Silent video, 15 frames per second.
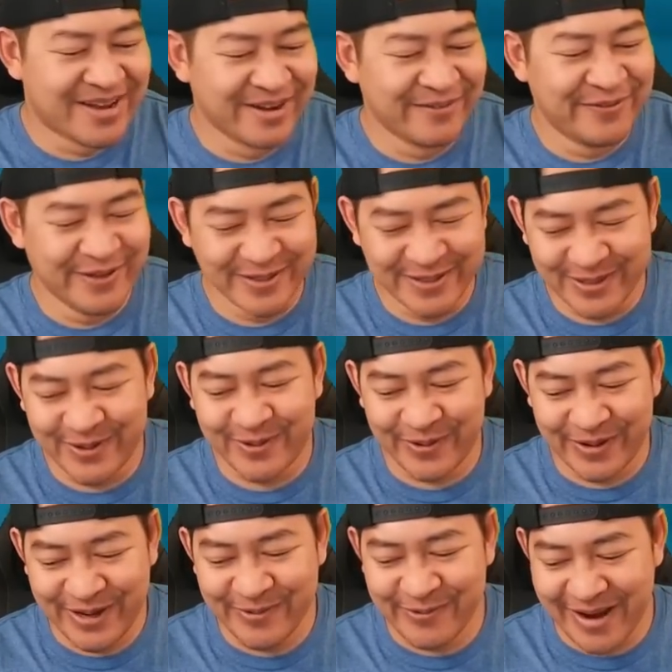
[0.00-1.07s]
confused. So
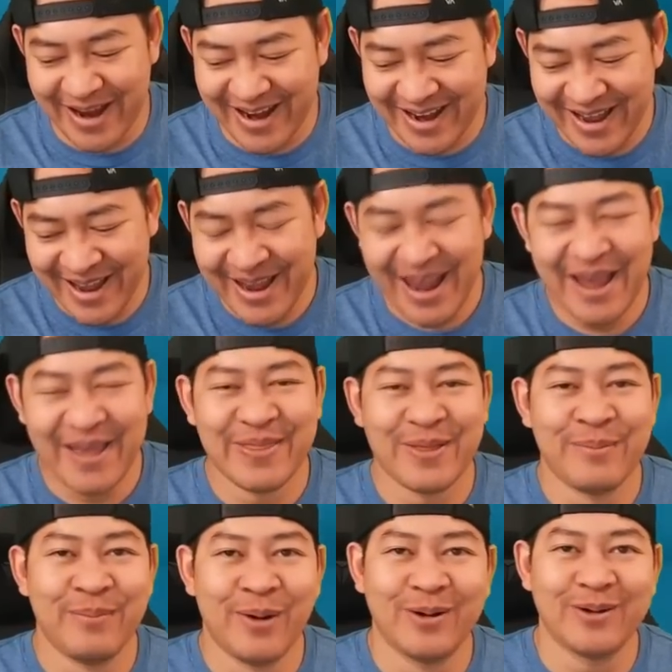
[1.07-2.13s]
green, red, and
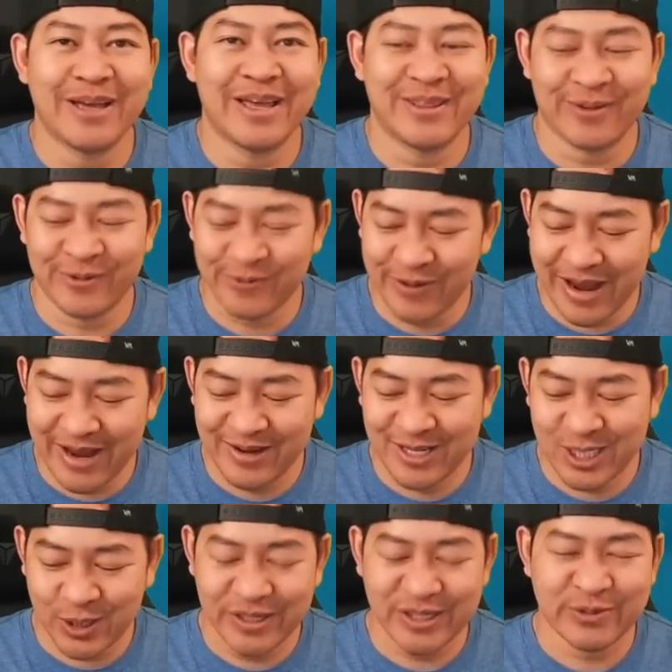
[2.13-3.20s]
the moat, and the red
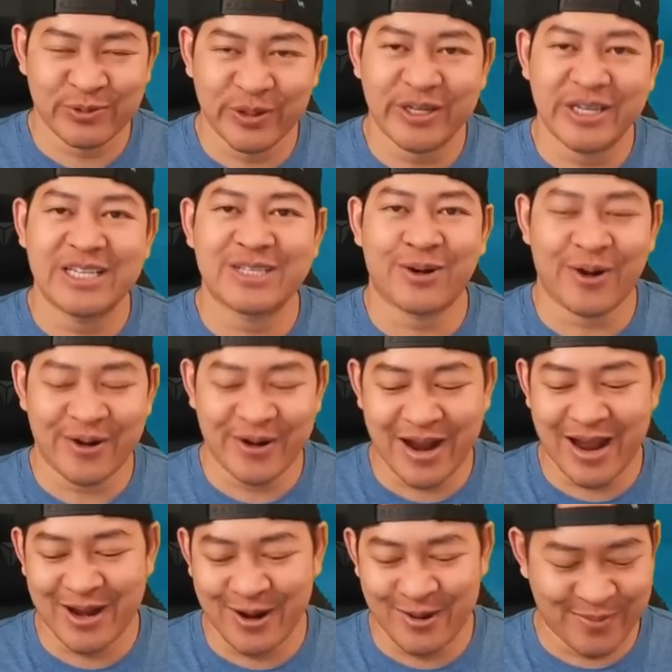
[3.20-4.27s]
choice rookies are
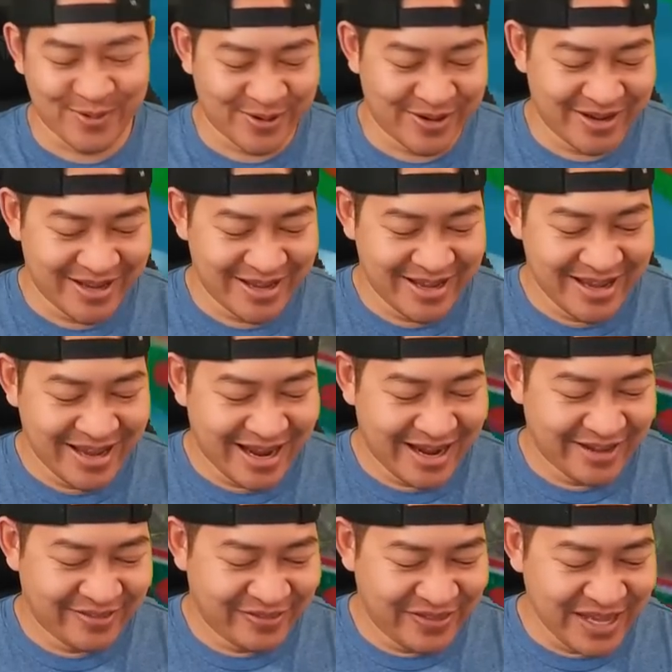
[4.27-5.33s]
not numbered.
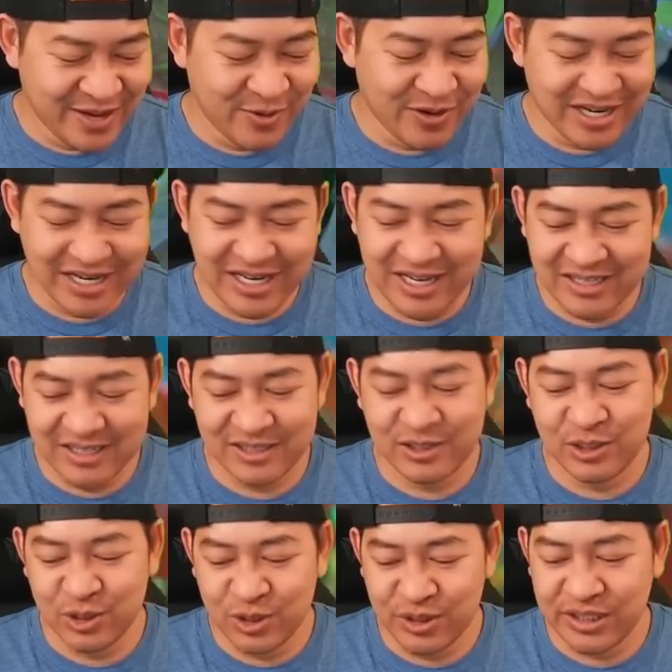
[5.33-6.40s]
I think what it is
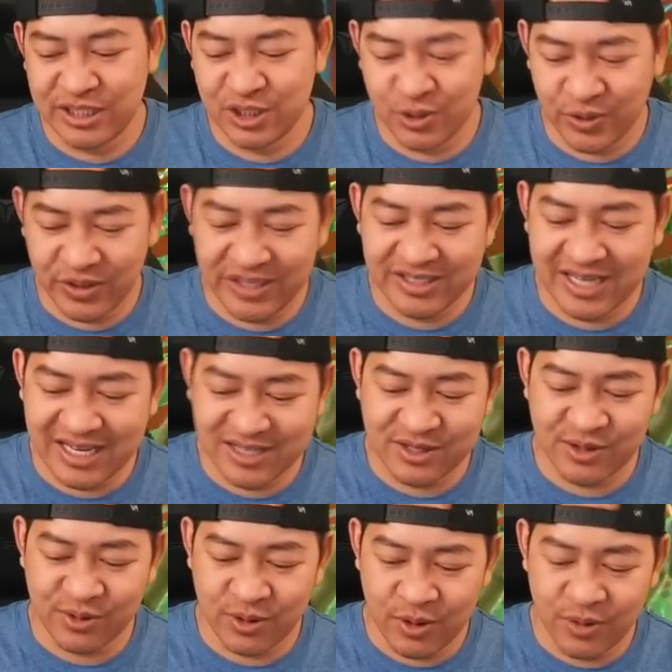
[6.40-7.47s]
is usually choice has
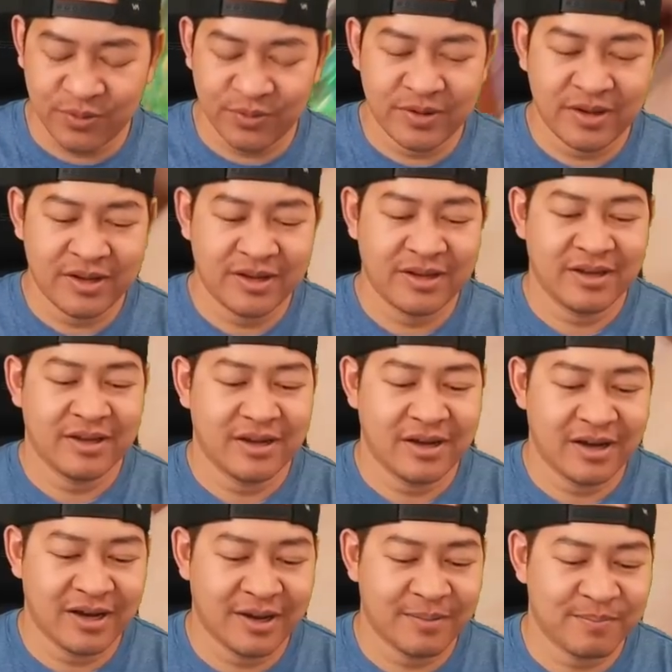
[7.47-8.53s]
their own
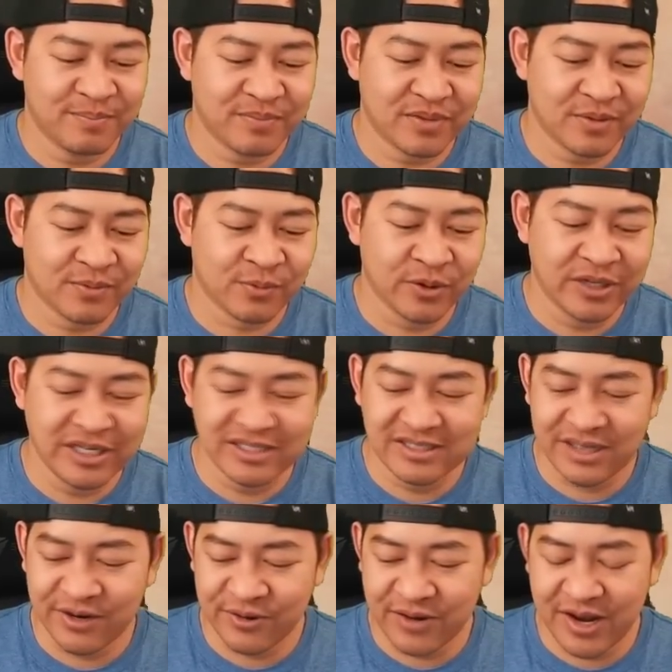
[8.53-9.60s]
um, rookies
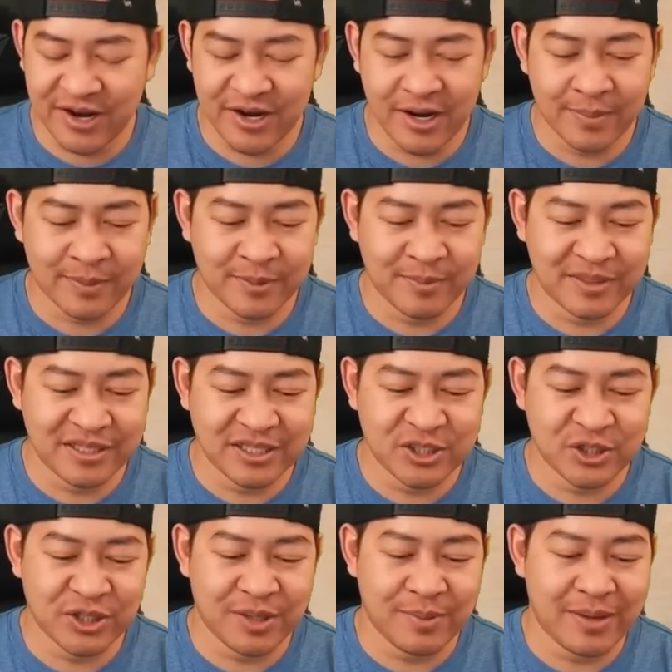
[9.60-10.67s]
that are not numbered, but
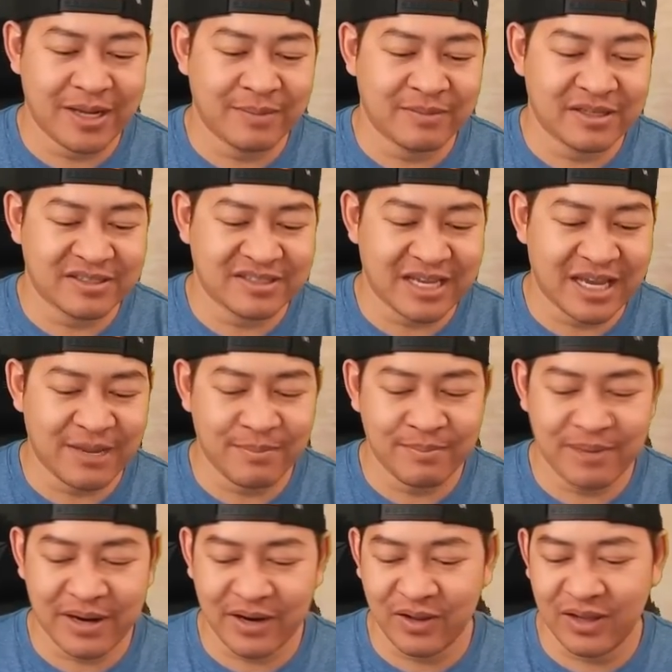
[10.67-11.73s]
this year they made them the same
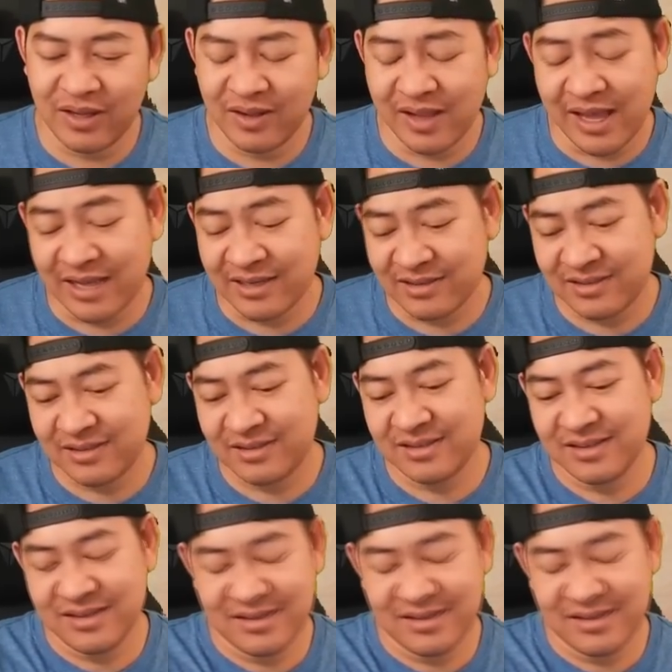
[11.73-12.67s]
parallel as